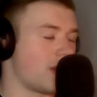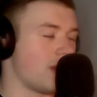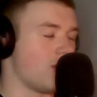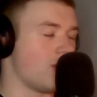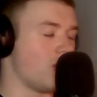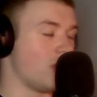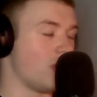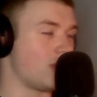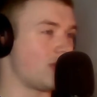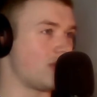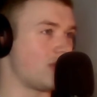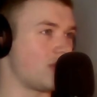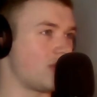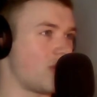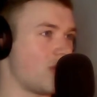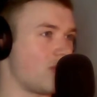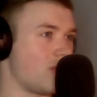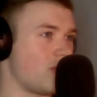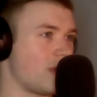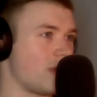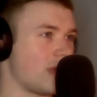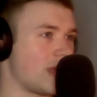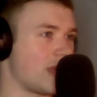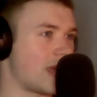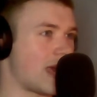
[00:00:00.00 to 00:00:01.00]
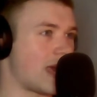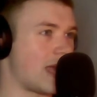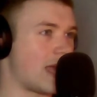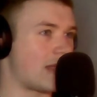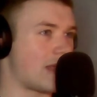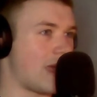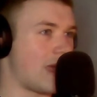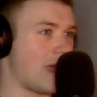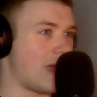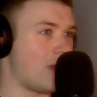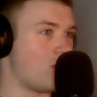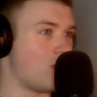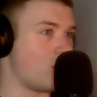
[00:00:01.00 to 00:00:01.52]
which is good when you can't
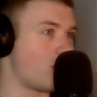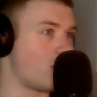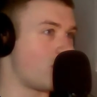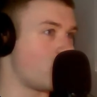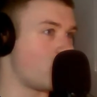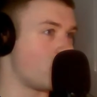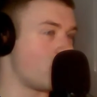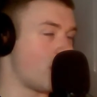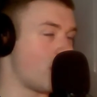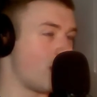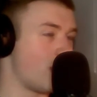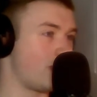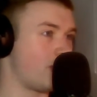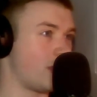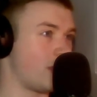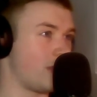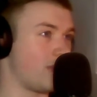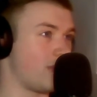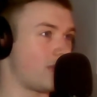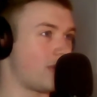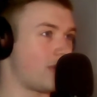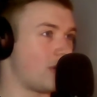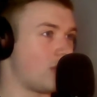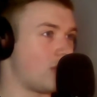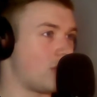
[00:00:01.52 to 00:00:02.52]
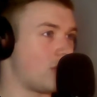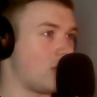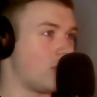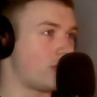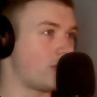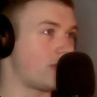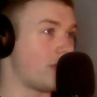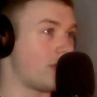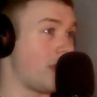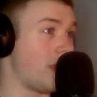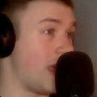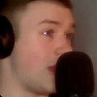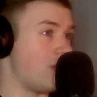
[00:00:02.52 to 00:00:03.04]
get any more full reps, but you've still got
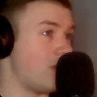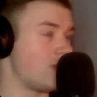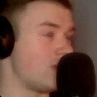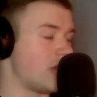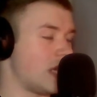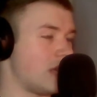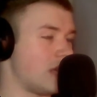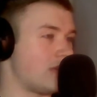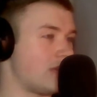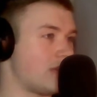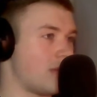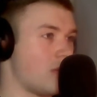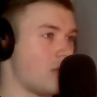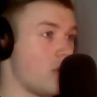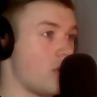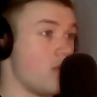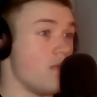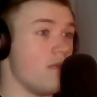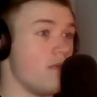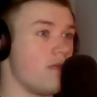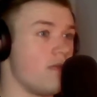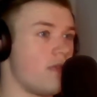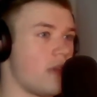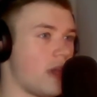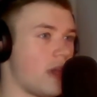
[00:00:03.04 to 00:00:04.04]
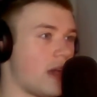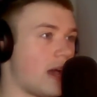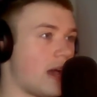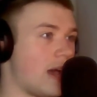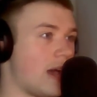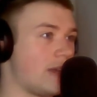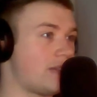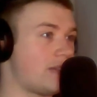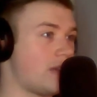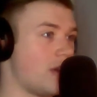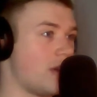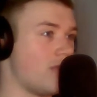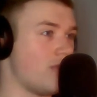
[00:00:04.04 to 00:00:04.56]
some energy, some oomph
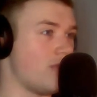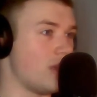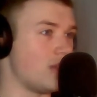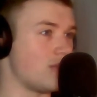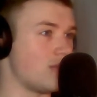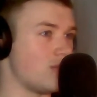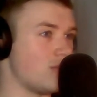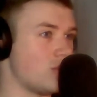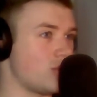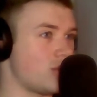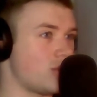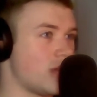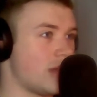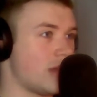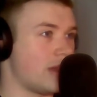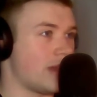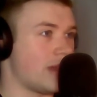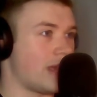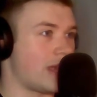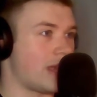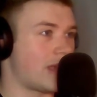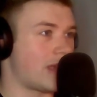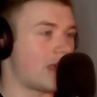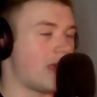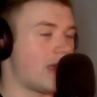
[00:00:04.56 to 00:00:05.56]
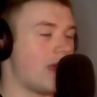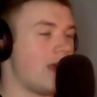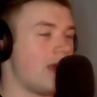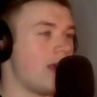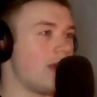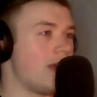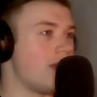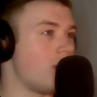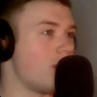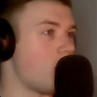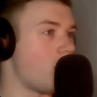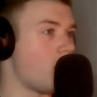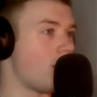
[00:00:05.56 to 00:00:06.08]
at a certain range of motion, like
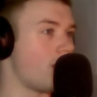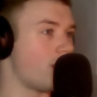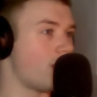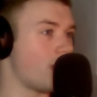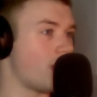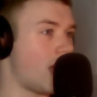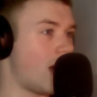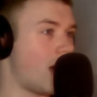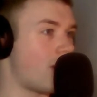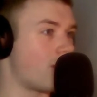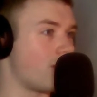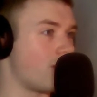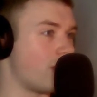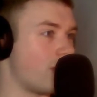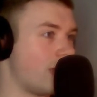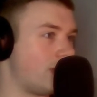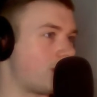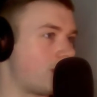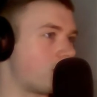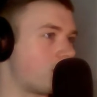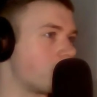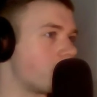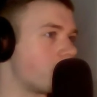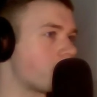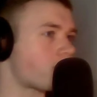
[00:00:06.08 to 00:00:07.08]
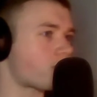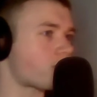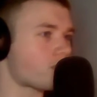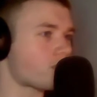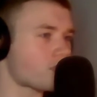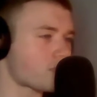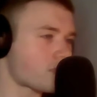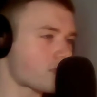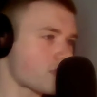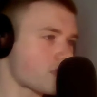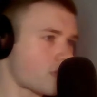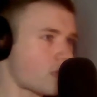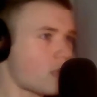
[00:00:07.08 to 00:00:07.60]
the bottom of a lateral raise.
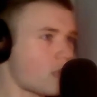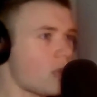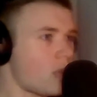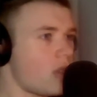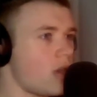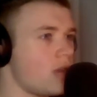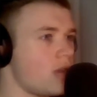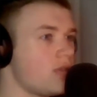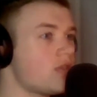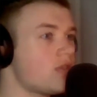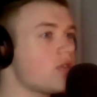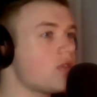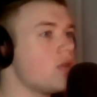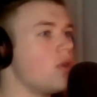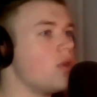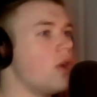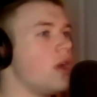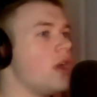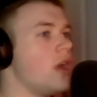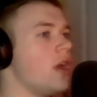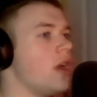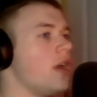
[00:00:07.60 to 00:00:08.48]
So